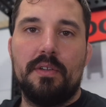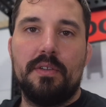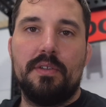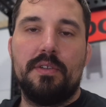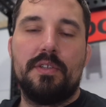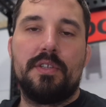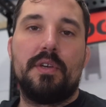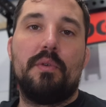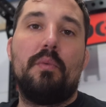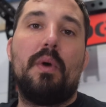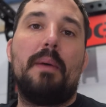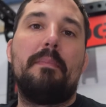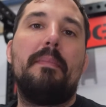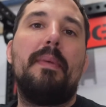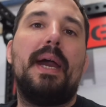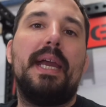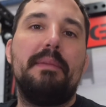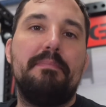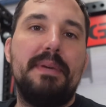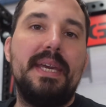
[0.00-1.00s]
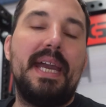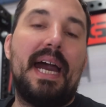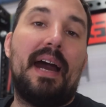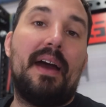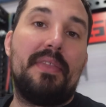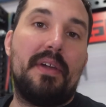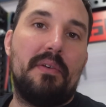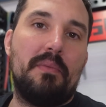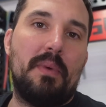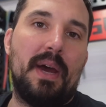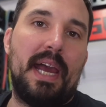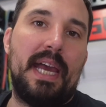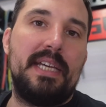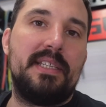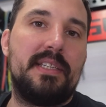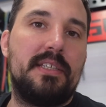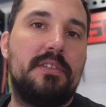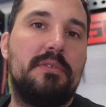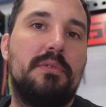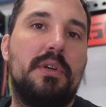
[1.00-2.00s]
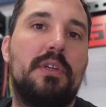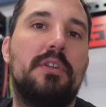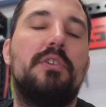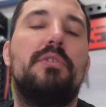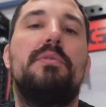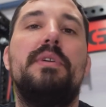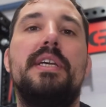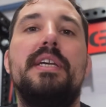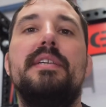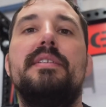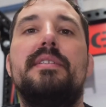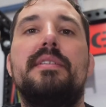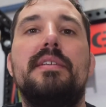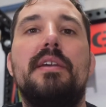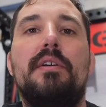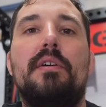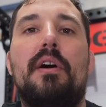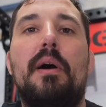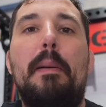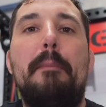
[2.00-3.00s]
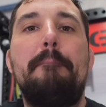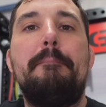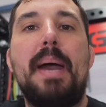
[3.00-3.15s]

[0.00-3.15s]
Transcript: So what might be other ways to increase your